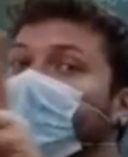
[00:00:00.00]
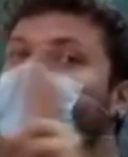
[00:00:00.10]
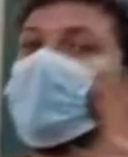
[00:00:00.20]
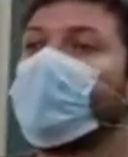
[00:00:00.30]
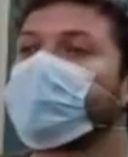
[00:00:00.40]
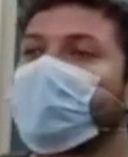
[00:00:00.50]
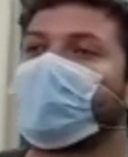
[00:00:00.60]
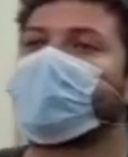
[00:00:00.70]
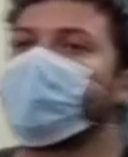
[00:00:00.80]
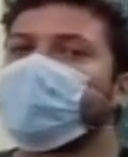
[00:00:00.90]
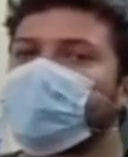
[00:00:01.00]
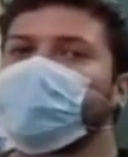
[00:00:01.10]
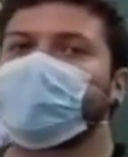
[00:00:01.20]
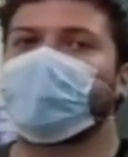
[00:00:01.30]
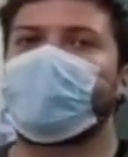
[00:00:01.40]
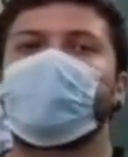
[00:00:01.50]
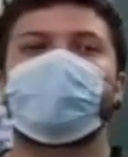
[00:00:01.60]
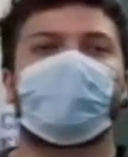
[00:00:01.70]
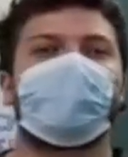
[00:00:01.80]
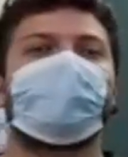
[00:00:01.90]
Oscar, can they choose their pairs,
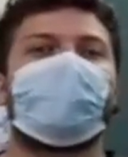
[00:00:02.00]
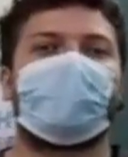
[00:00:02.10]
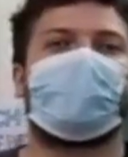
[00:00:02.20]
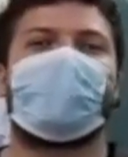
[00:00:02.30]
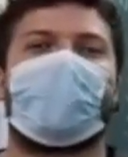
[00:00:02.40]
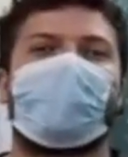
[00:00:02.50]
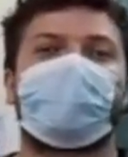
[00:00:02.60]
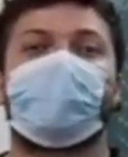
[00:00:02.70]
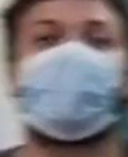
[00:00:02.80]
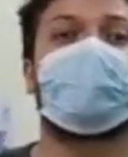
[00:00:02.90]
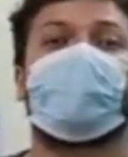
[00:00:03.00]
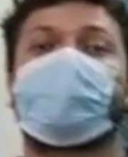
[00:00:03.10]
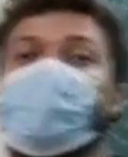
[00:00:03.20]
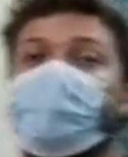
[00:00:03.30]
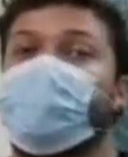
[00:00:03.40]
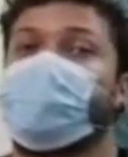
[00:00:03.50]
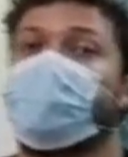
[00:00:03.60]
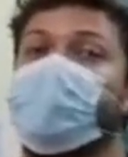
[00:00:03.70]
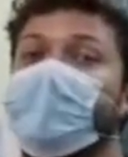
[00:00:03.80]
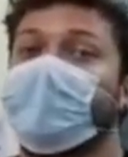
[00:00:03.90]
or do they have to work with somebody
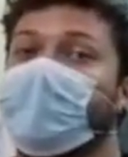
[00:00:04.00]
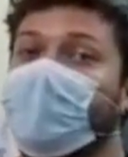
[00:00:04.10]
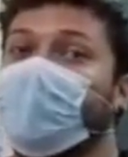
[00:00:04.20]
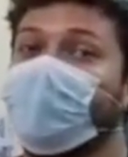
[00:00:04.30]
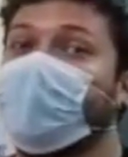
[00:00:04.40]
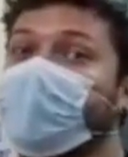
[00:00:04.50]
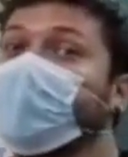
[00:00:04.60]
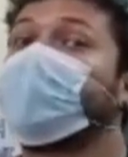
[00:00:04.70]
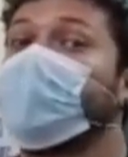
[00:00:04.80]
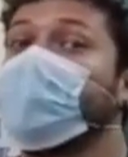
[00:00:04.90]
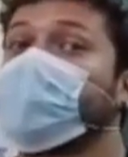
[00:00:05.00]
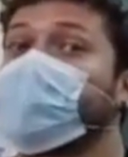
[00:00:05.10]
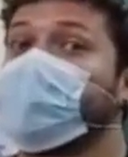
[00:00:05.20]
that you choose?